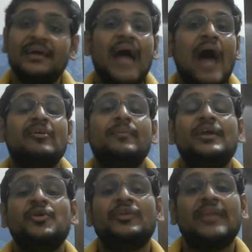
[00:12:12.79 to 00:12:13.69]
I will meet
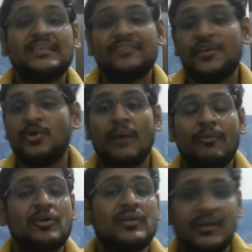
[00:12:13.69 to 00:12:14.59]
you in the next video
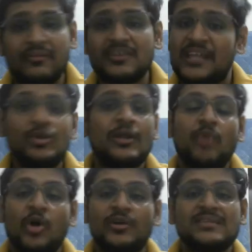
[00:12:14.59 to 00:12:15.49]
about our schedule and
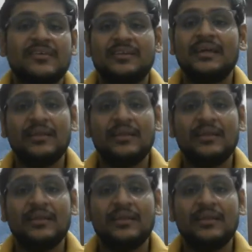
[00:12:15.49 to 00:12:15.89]
mock test, everything.